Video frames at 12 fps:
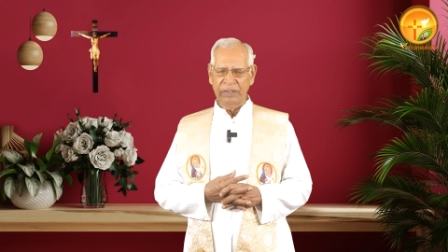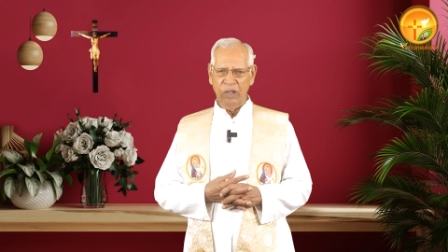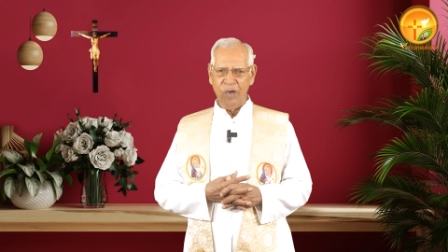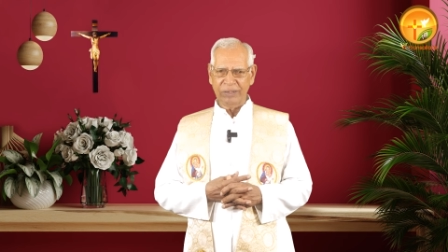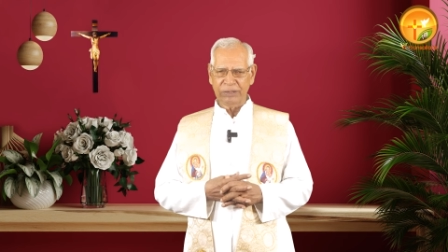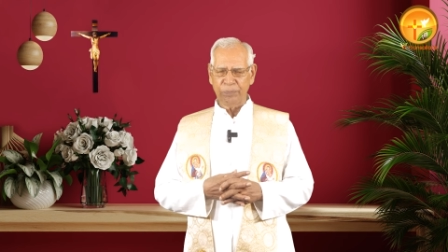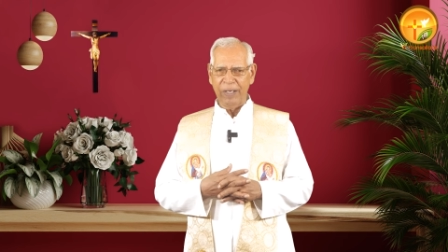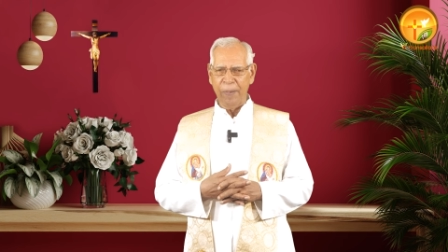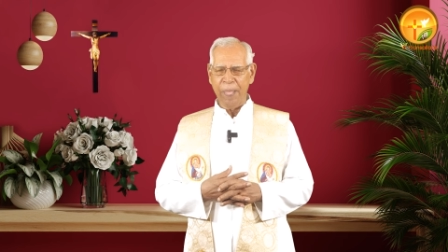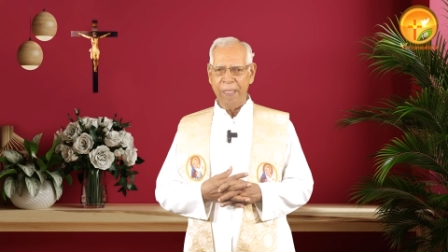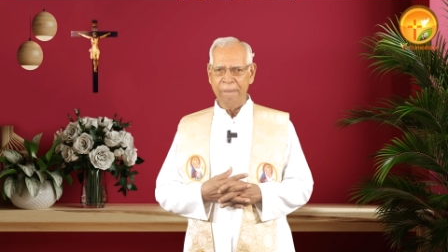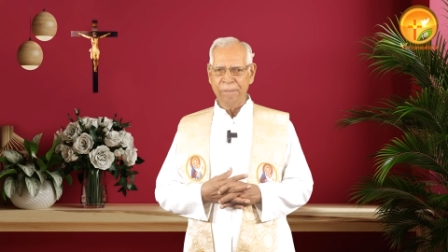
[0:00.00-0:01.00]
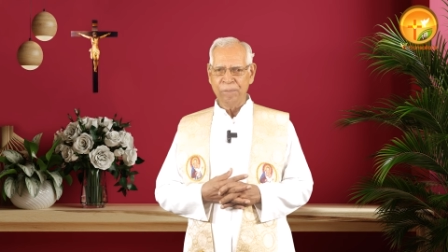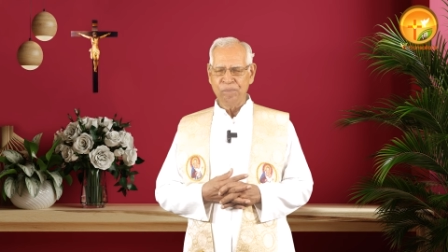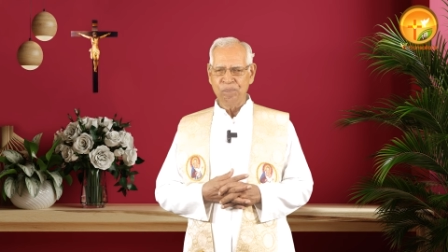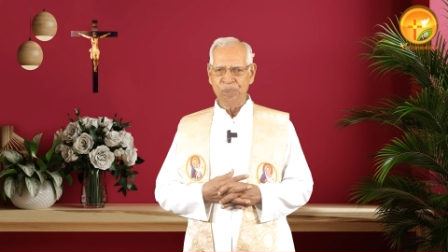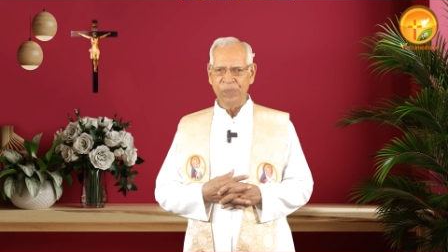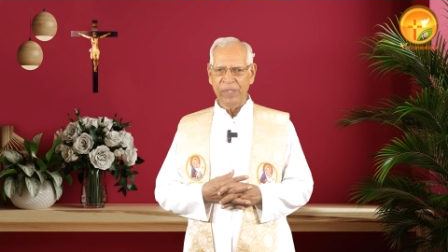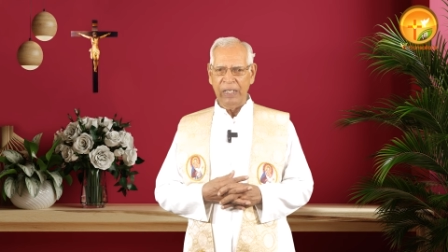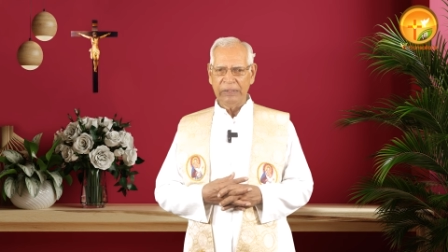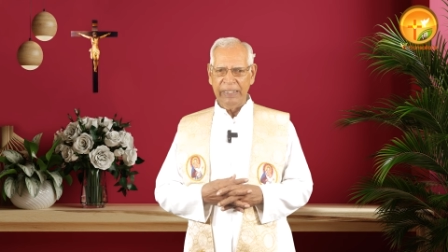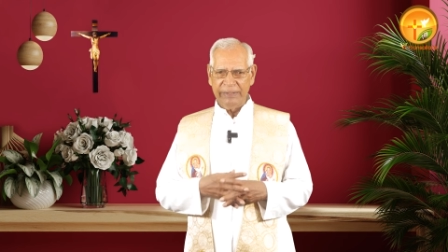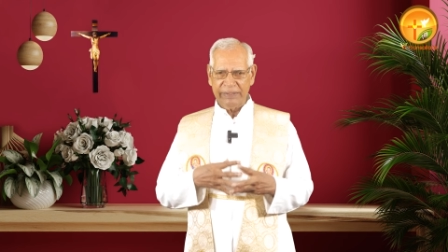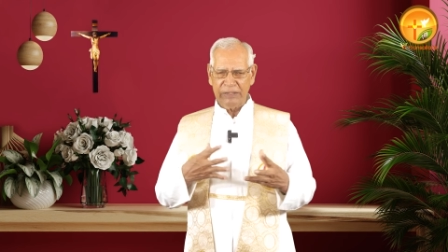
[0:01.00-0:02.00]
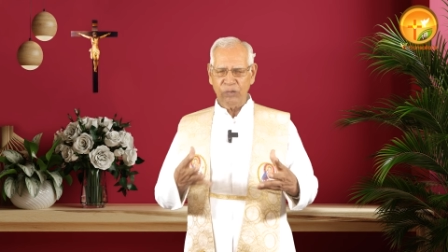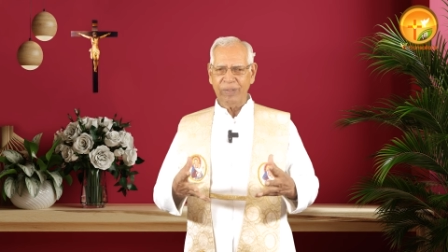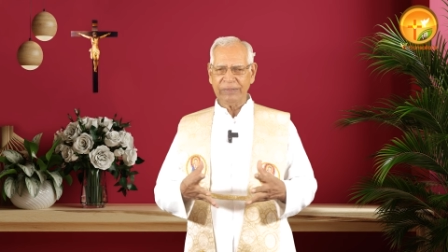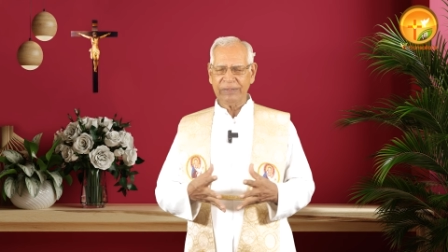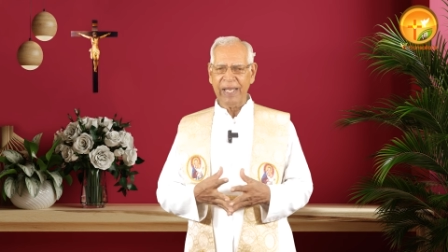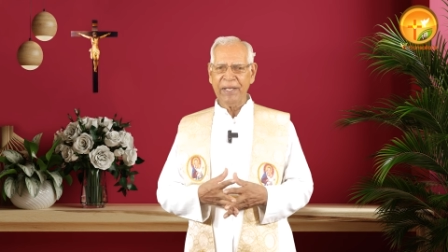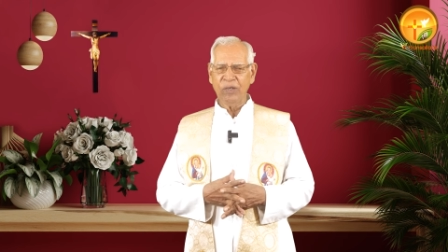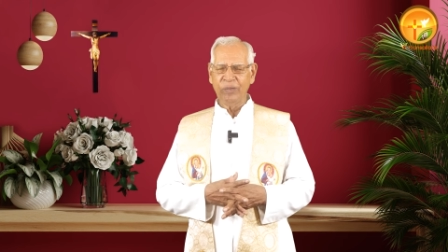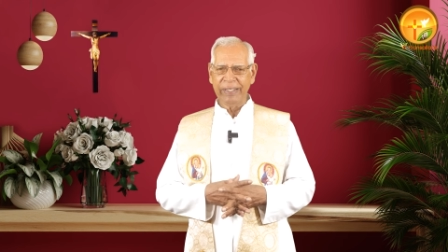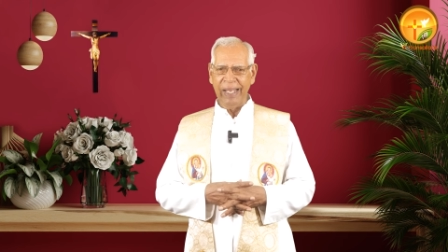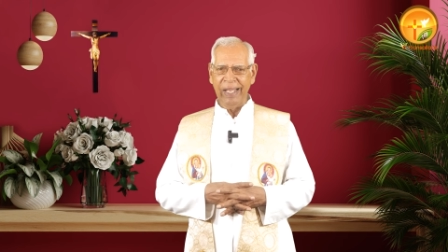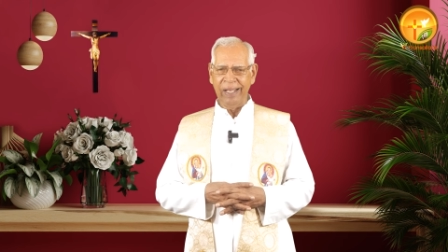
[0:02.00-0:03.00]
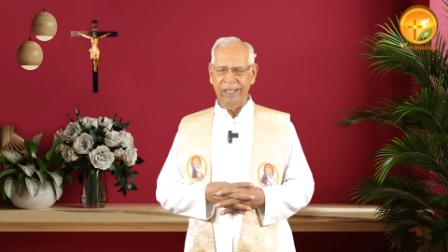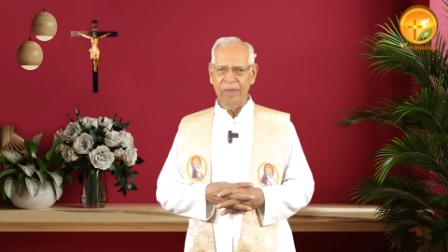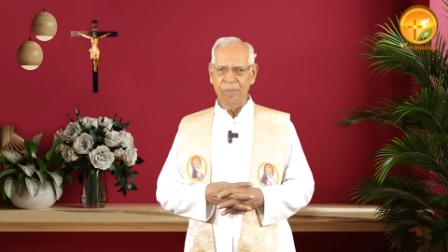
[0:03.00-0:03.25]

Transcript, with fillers: in the gospel, Jesus was trying to tell